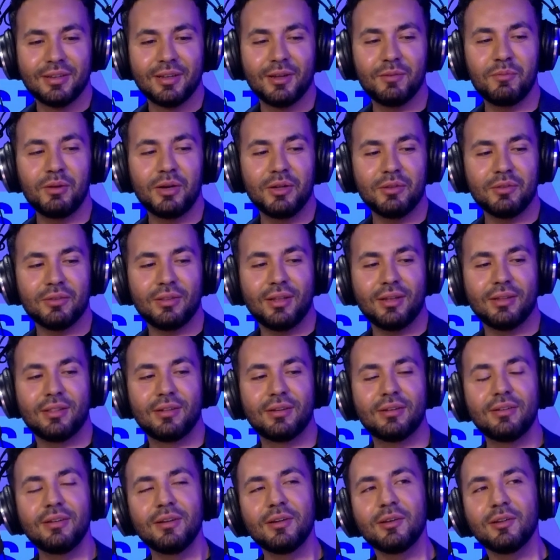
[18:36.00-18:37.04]
about
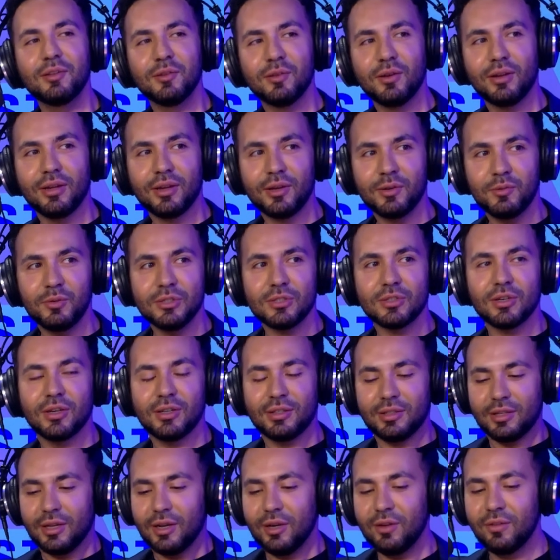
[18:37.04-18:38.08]
learning new language
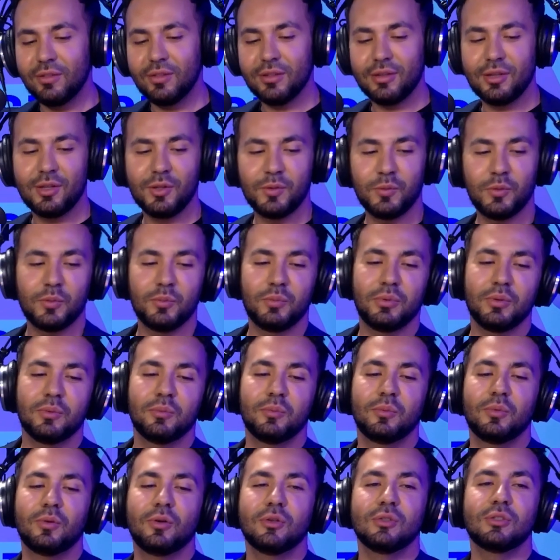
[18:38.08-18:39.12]
right now. I think it will be
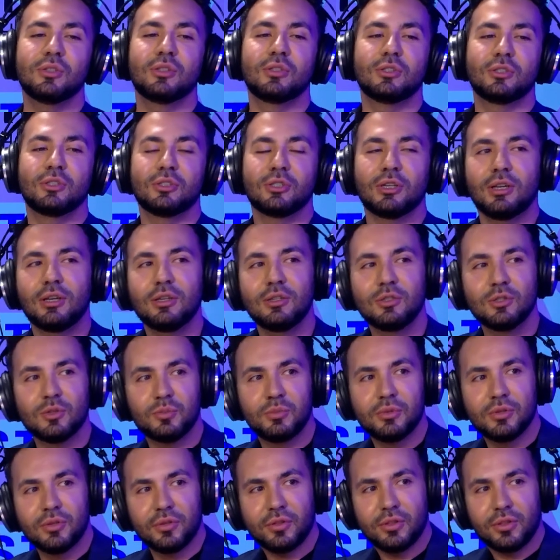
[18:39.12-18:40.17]
most
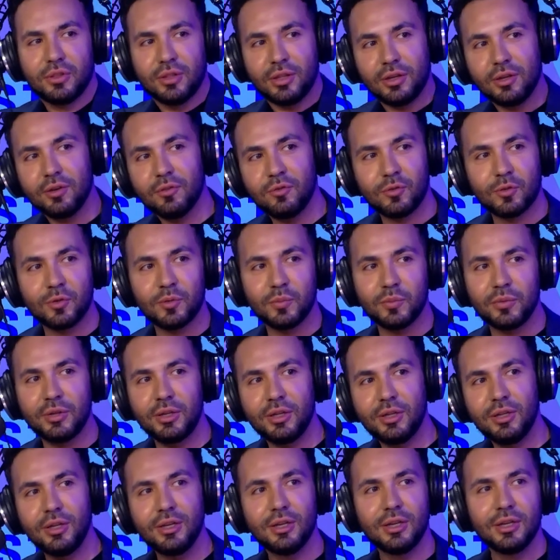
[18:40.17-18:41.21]
challengeable thing for
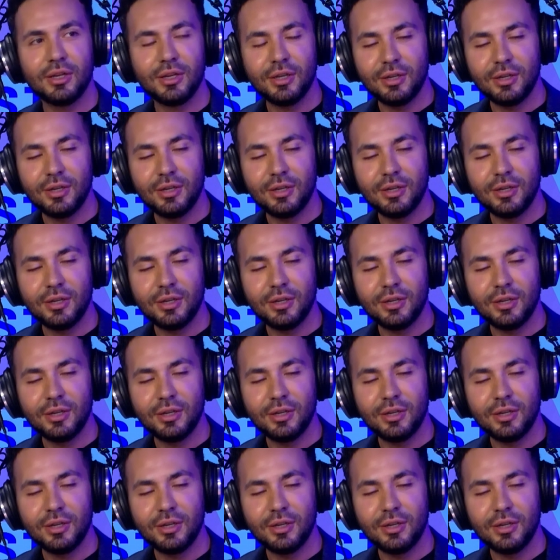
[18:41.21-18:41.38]
me.